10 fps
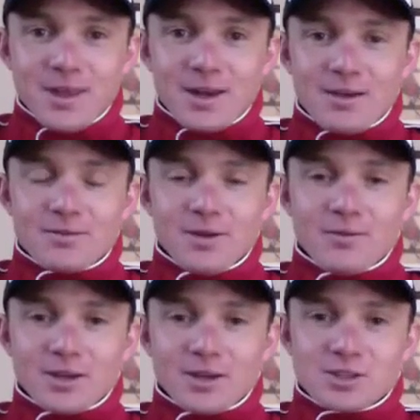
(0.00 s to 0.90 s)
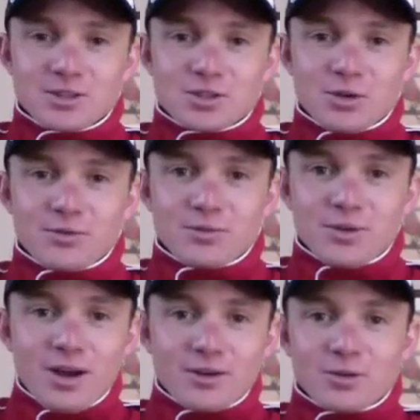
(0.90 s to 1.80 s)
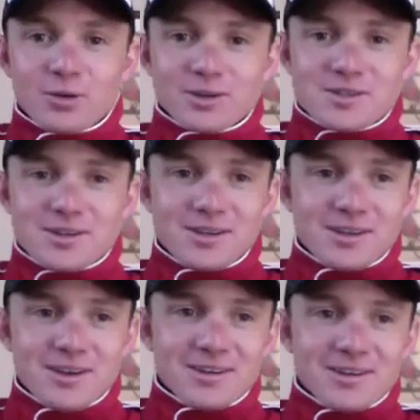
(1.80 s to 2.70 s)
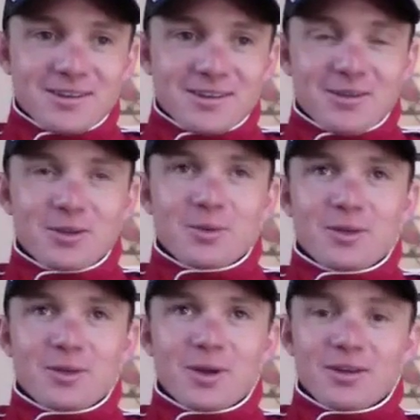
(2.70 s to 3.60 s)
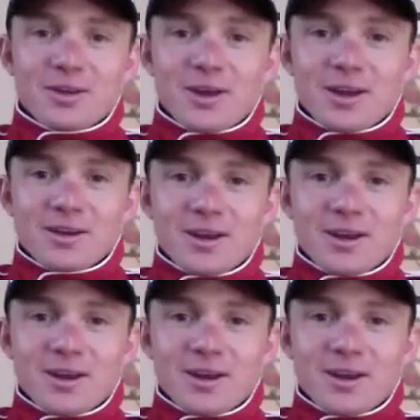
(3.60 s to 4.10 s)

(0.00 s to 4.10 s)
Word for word: and I've I've actually sort of gone towards the uh, a little bit of the paleo diet.